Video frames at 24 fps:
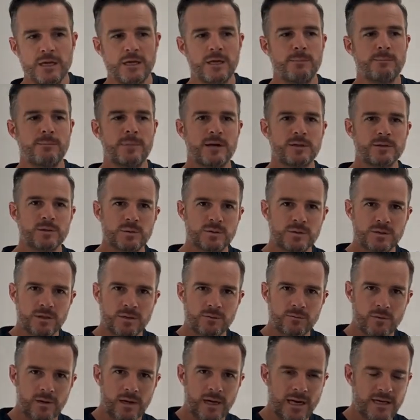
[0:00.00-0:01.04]
Your muscles
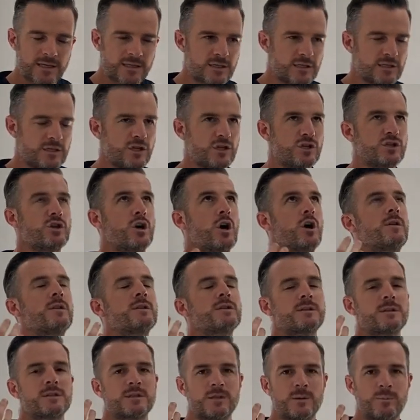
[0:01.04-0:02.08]
can relax because you know
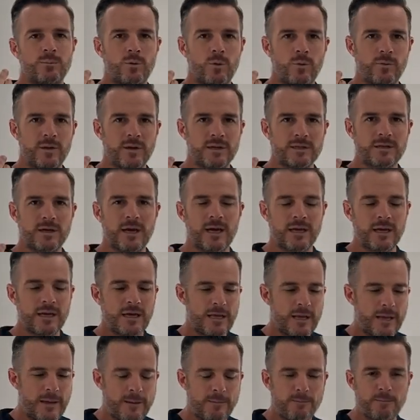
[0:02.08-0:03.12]
there's a support there. It's like
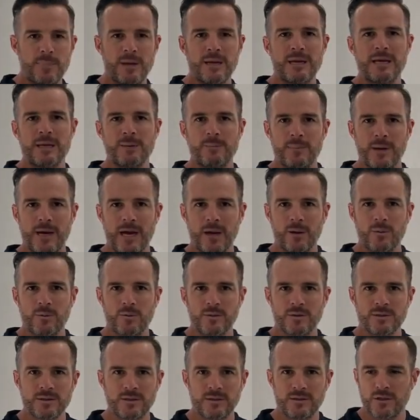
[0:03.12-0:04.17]
bending
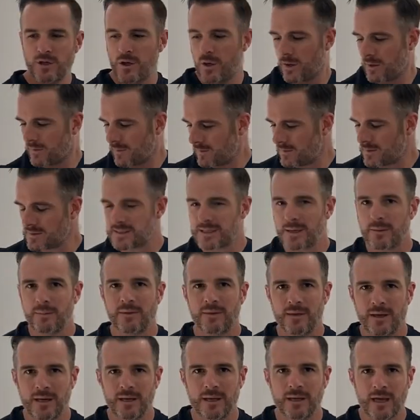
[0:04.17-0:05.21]
backwards and knowing there's something
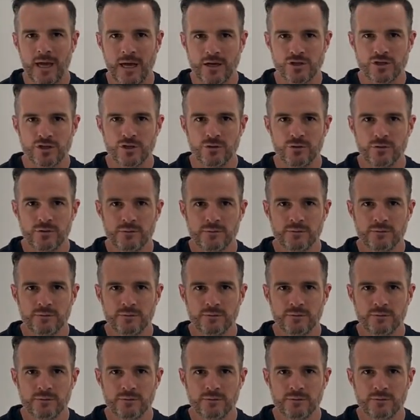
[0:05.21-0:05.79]
there to catch you.